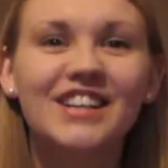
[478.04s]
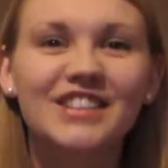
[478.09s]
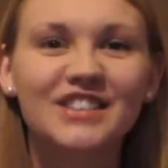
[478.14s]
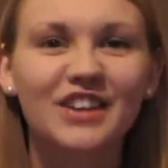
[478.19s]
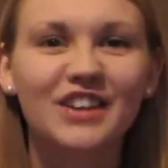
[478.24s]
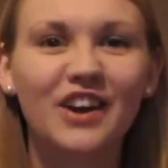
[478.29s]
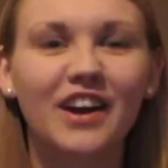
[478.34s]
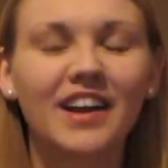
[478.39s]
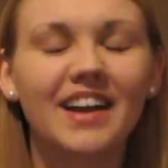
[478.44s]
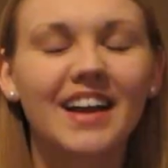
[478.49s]

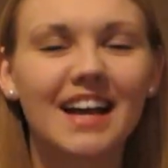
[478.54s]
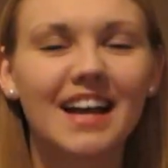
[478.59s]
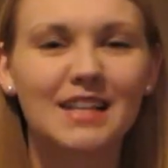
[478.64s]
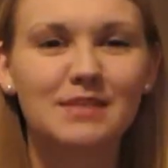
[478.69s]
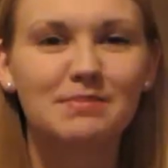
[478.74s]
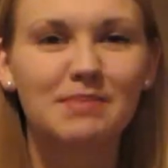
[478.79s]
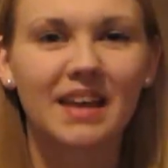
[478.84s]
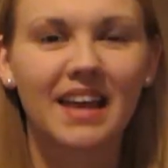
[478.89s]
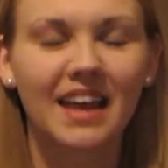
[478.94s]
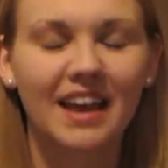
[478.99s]
Sorry,
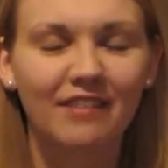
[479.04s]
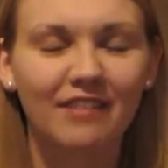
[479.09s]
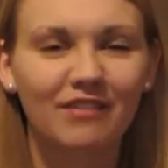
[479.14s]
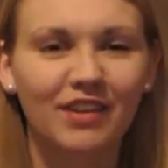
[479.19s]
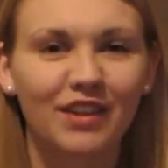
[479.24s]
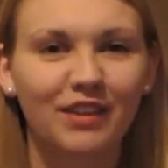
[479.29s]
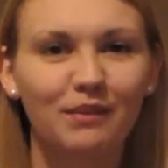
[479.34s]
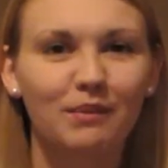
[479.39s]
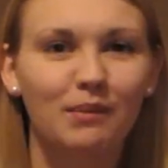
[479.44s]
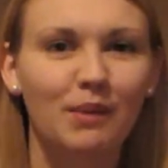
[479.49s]
husband can't
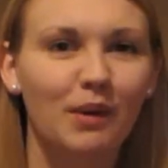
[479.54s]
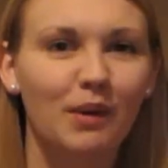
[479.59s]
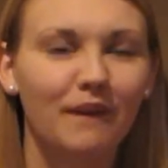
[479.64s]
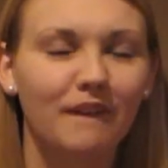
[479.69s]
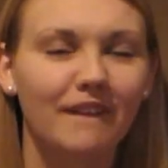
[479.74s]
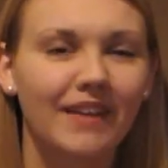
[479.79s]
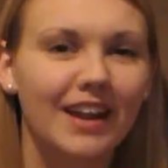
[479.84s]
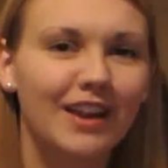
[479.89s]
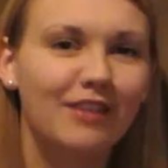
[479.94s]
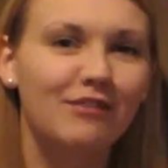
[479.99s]
find the remote
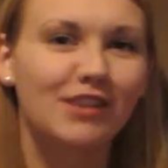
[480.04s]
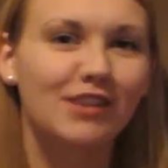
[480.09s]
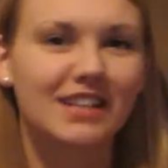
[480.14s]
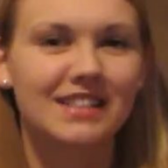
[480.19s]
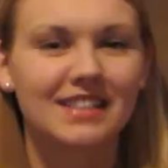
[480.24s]
and he freaks